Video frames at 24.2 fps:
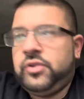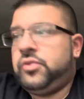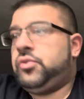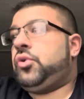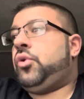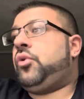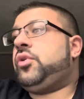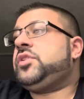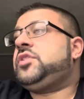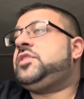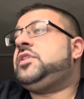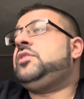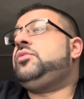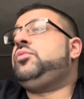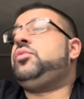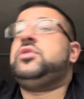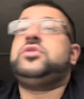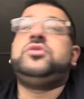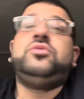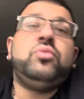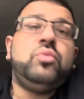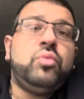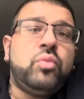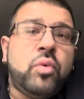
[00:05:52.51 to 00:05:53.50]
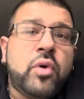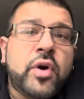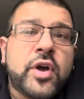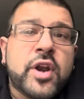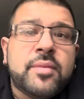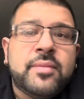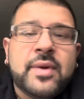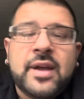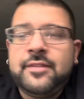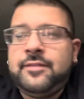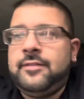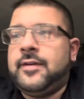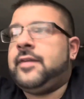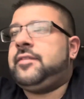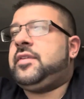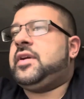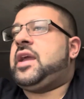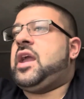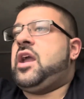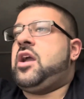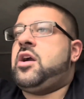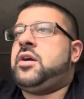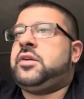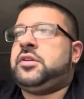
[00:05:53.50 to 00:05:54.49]
Norrington was one of my favorite
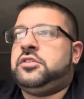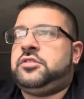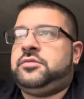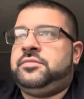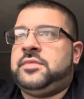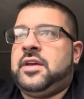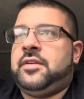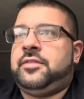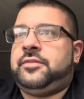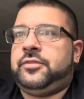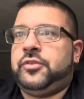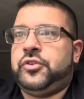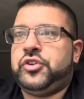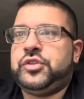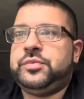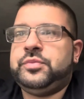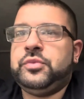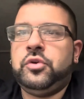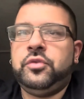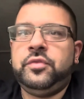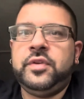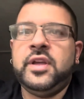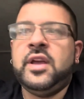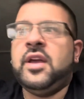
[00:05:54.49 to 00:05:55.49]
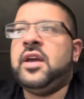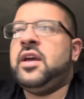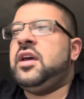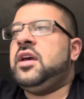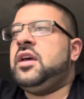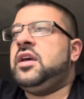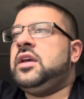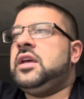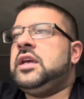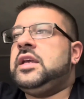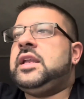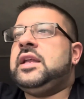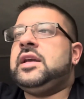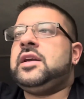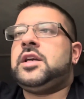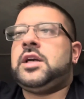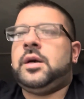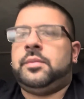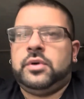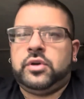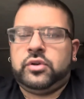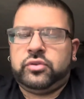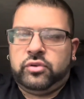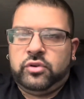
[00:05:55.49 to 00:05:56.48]
characters from that first movie. He didn't
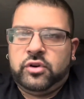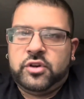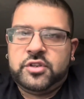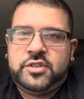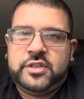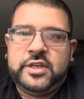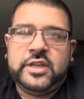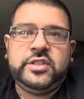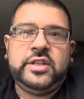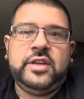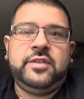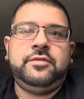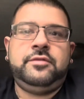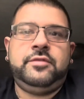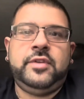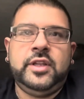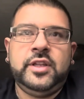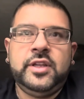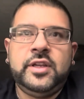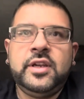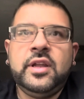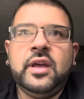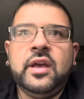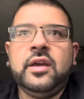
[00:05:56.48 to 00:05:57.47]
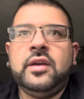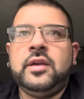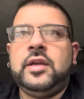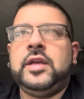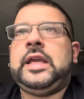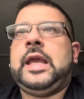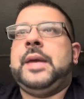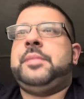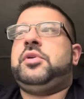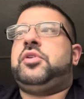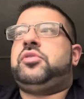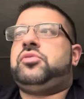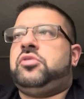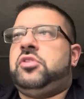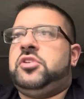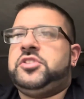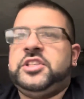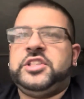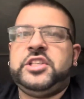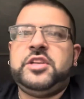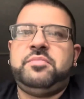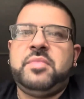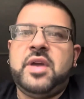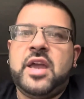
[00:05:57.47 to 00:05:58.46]
come across as a villain. He came across
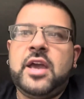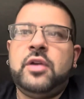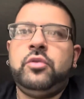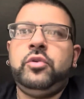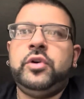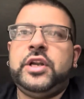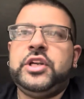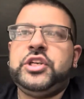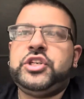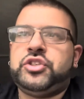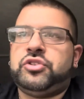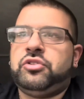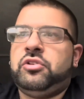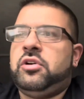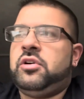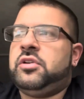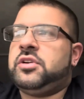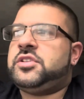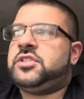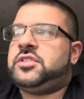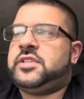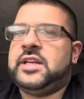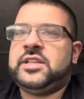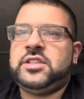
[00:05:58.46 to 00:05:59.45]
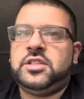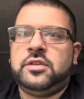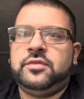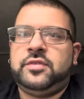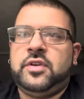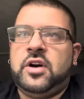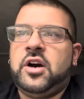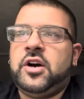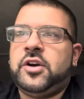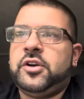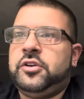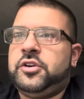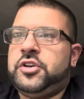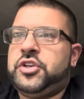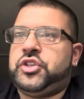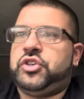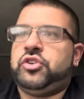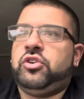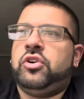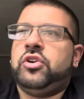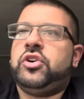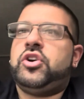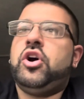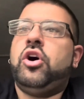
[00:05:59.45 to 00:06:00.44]
as a man with a strong sense of honor and a
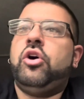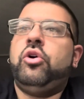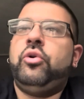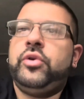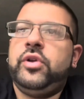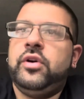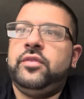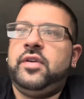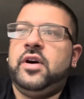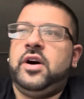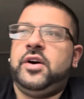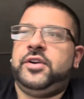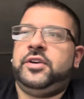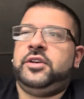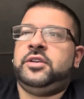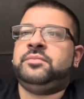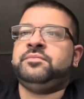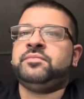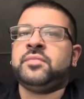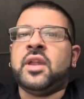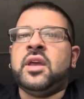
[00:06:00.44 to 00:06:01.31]
strong code of honor.